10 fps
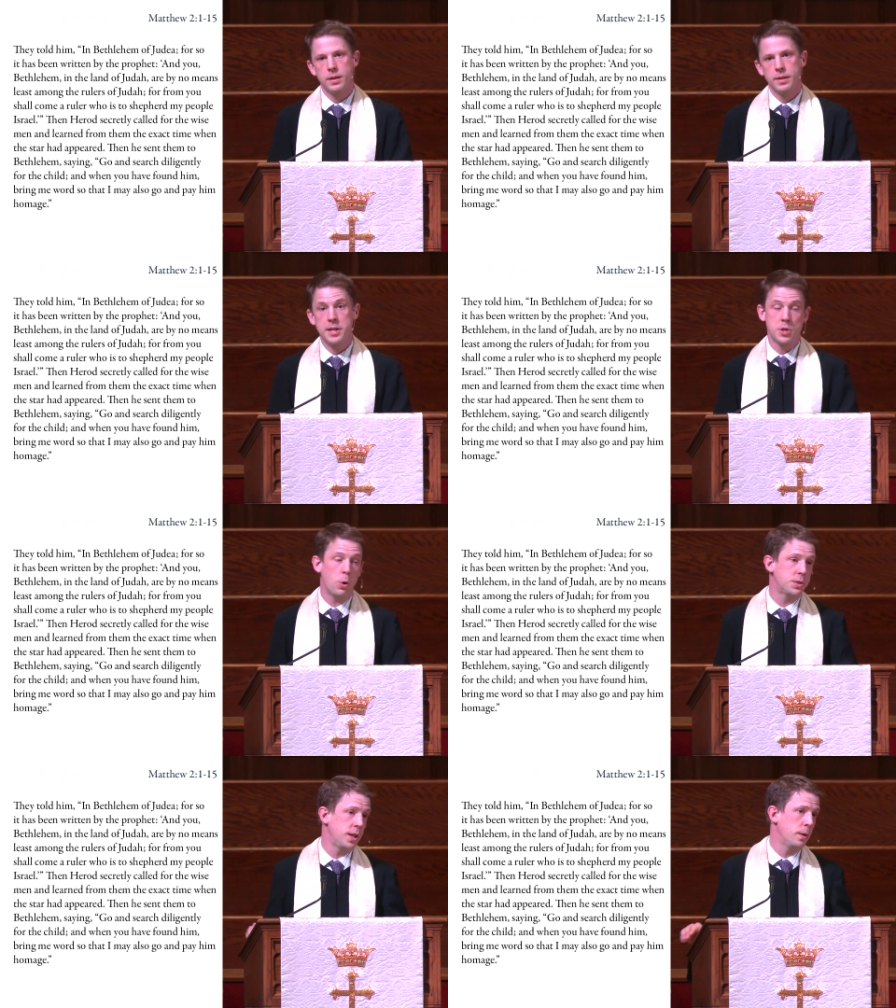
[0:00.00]
They
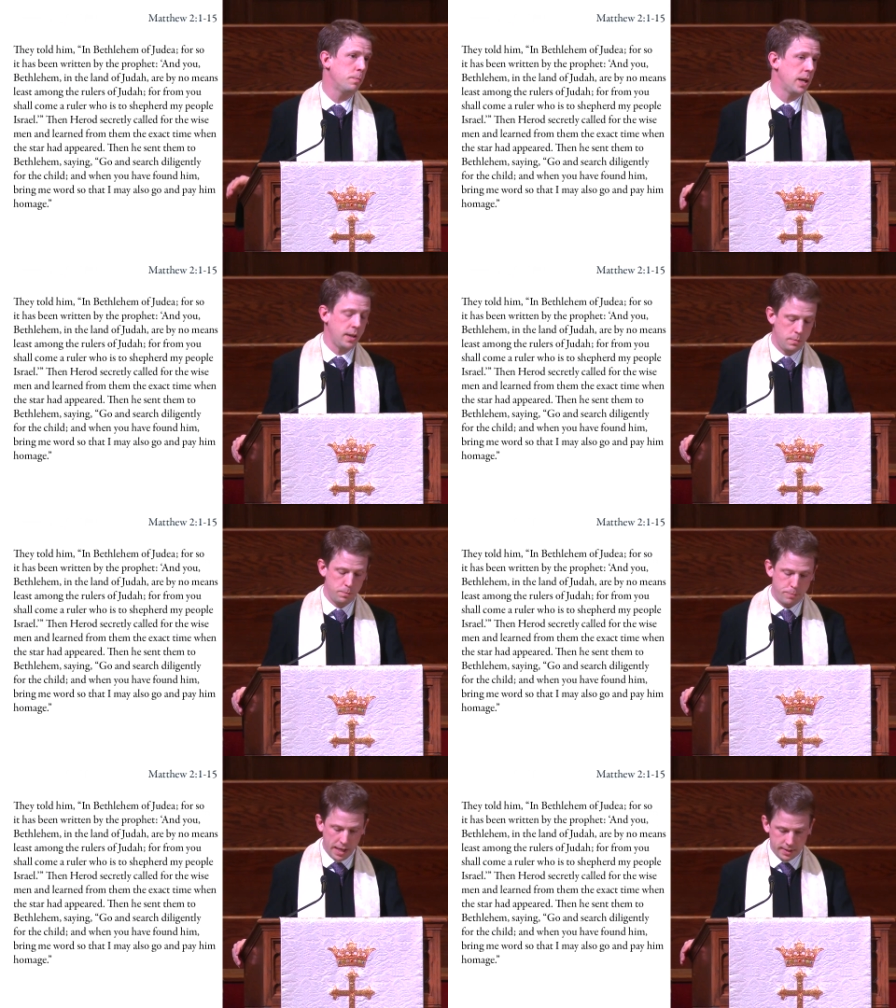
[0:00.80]
told him in
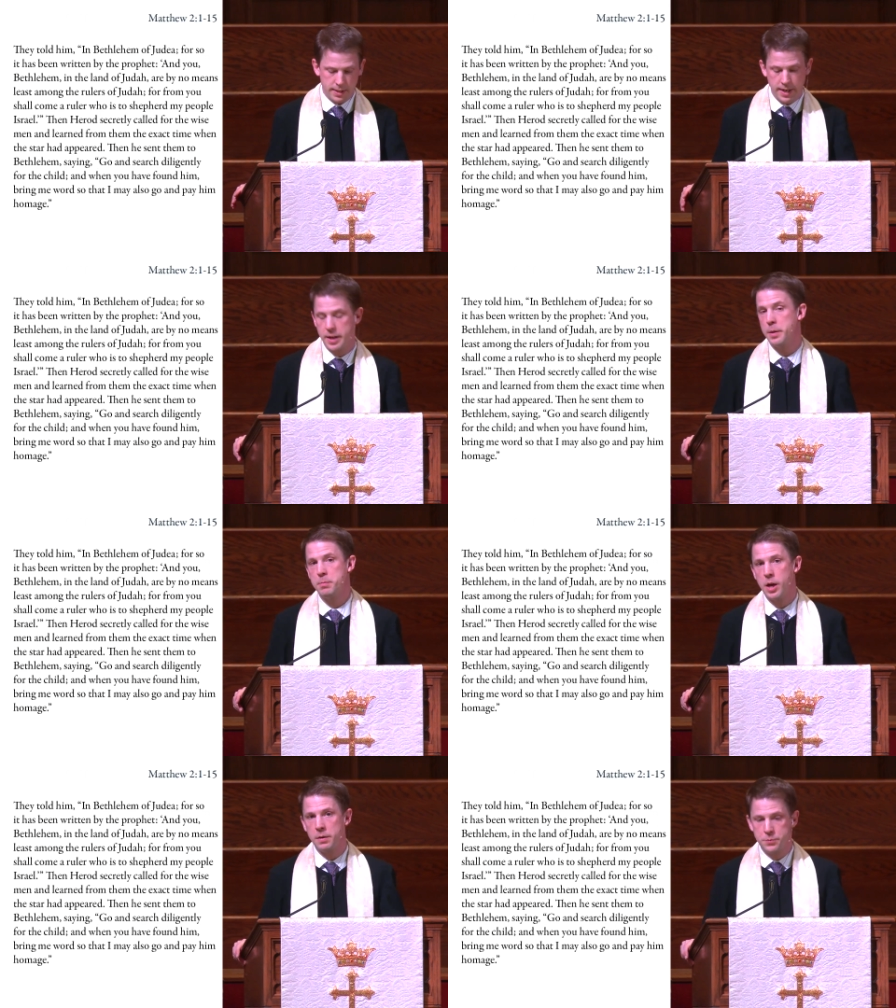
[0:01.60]

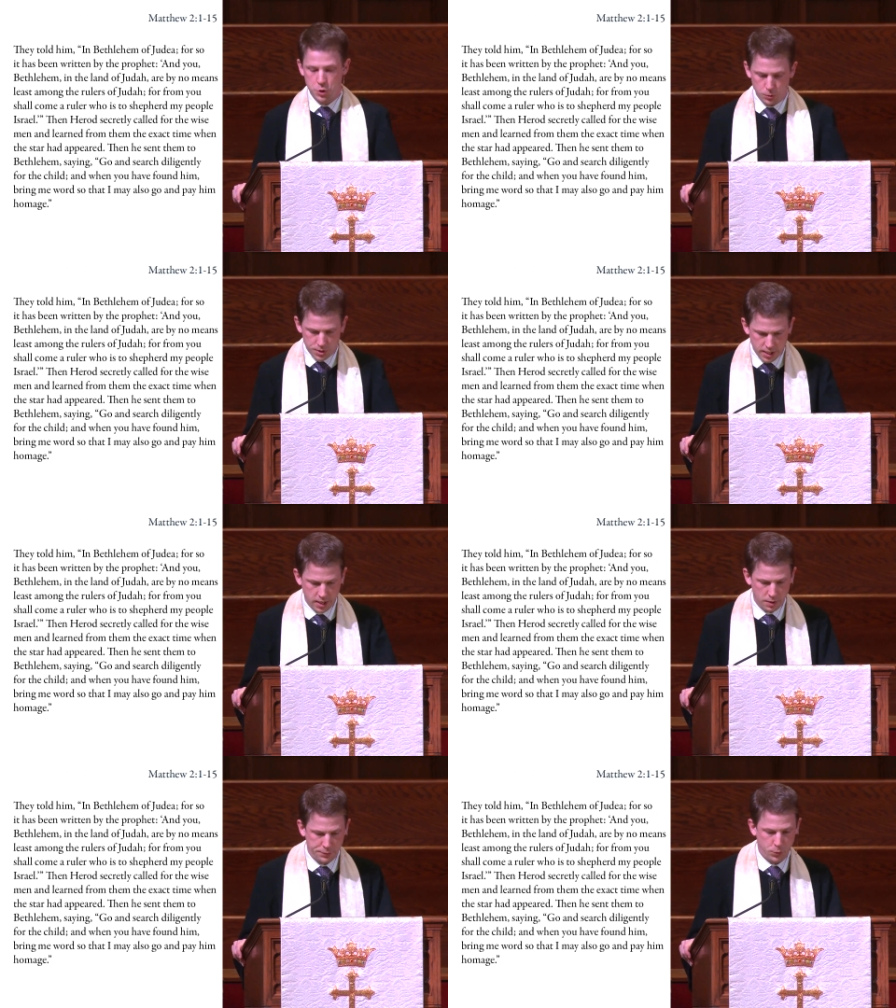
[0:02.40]
Bethlehem of
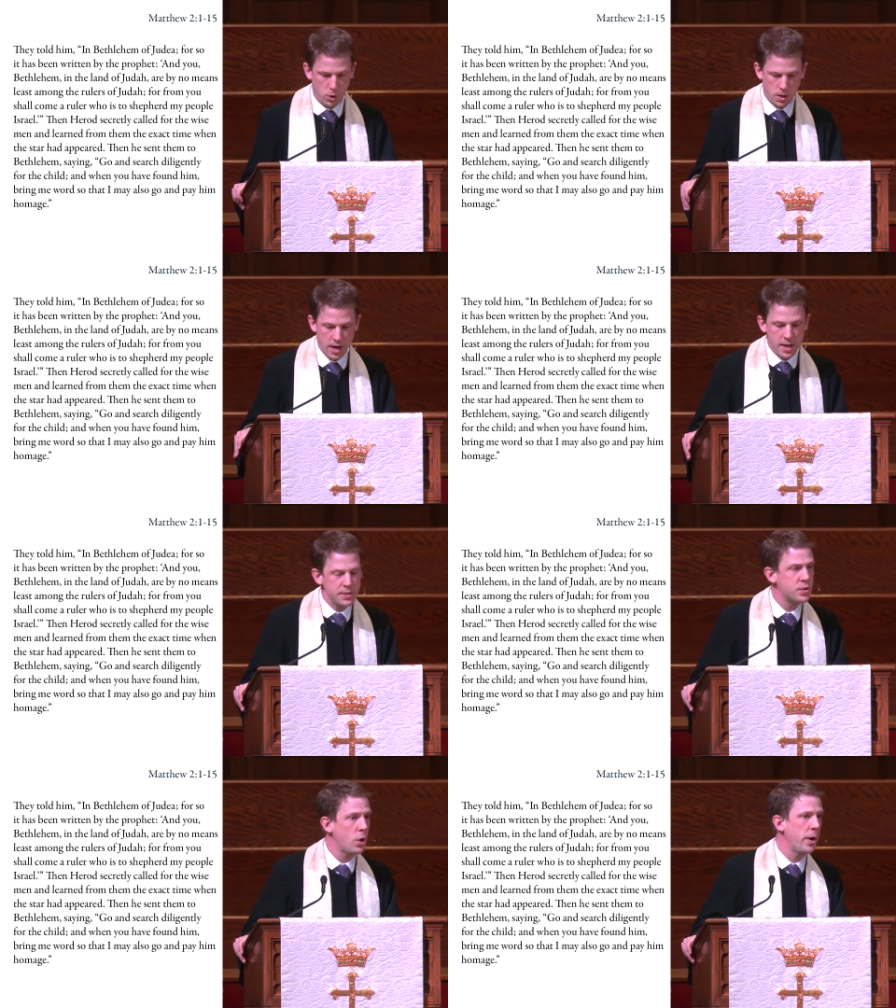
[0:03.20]
Judea, for
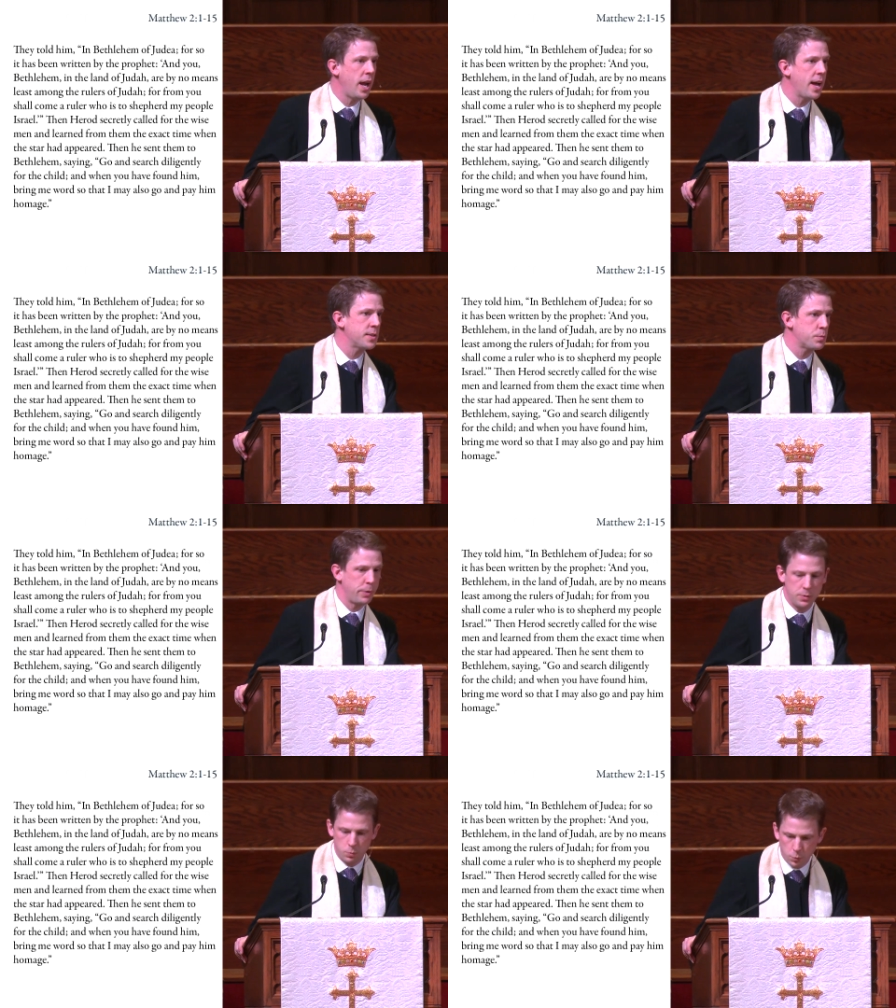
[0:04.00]
so it has
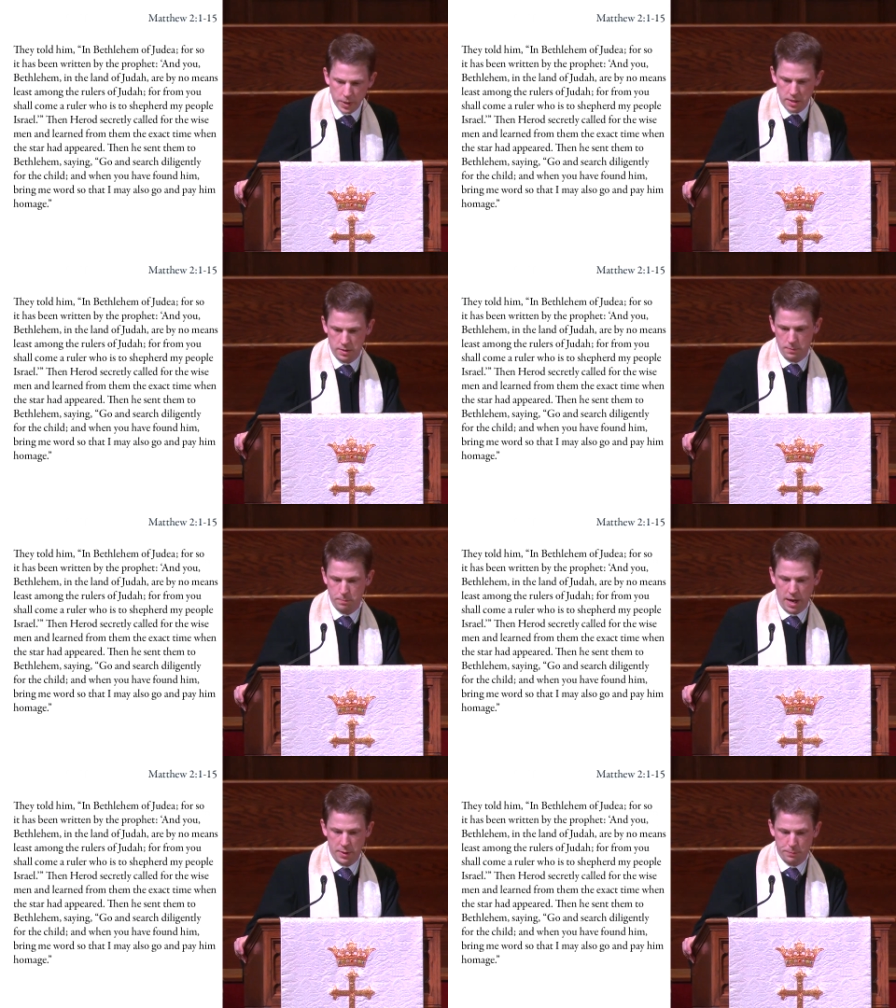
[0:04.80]
been written
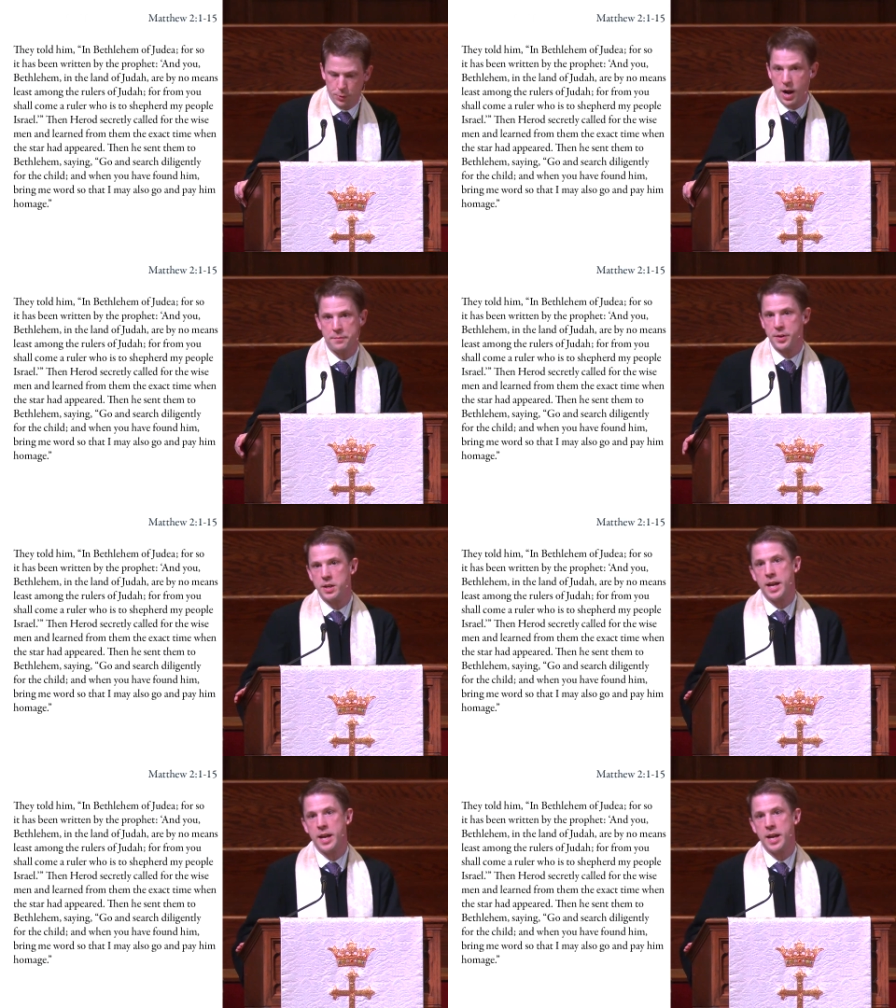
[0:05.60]
by the prophet,